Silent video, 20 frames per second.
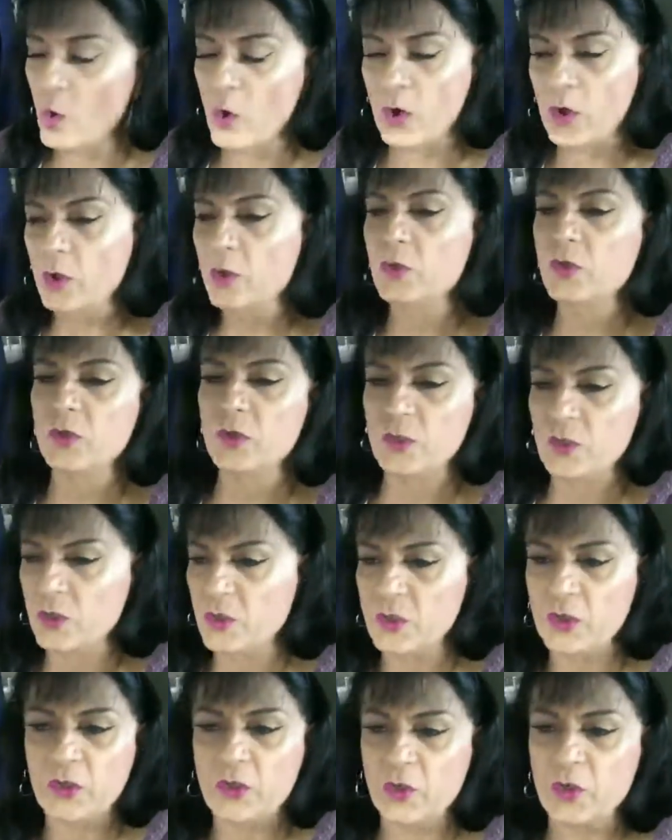Or you should
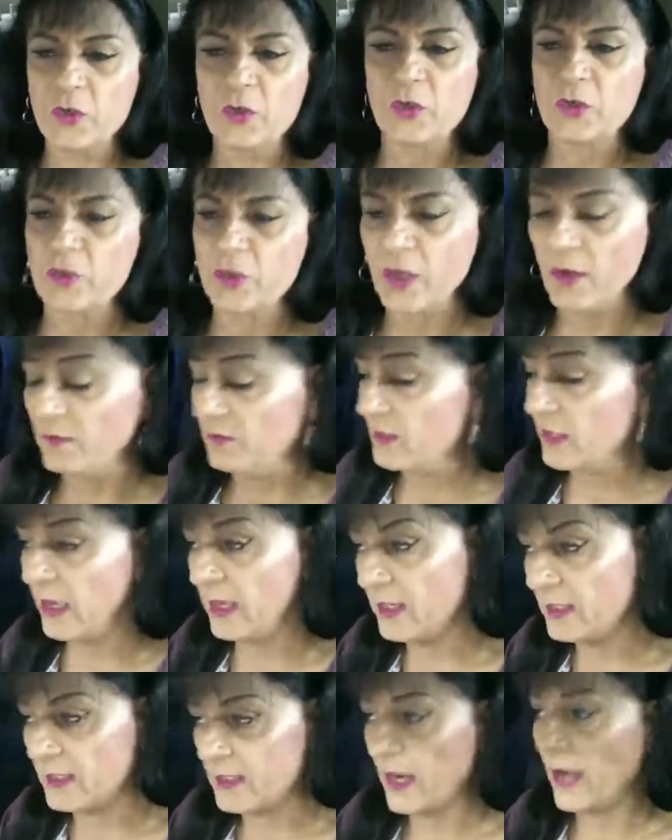just excuse yourself and
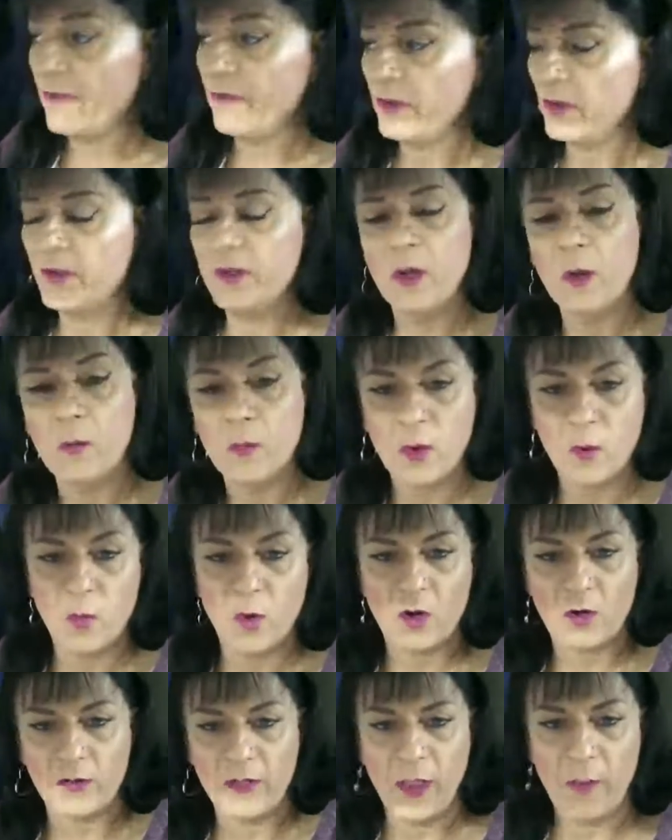say, listen, I really don't want
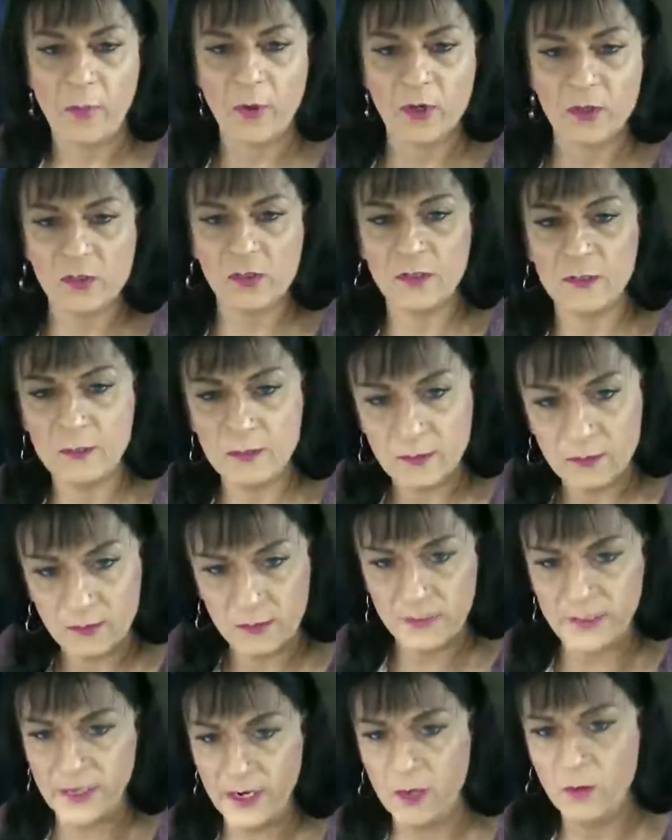to work with that person,
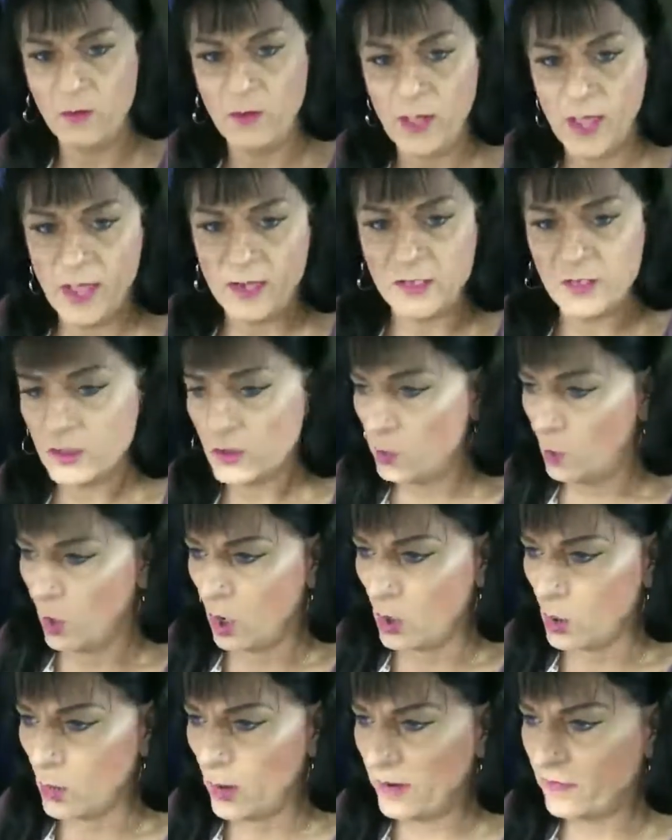and just
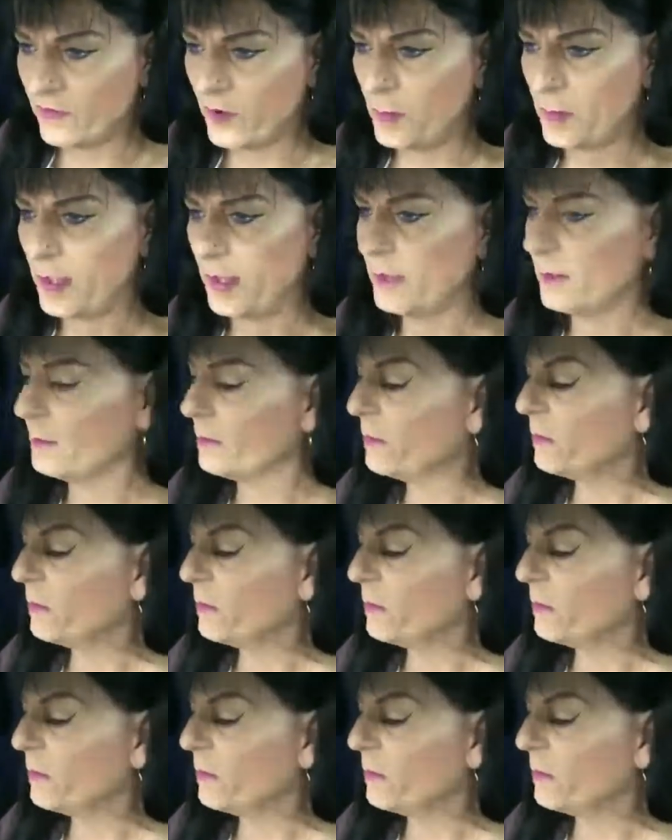walk away from it.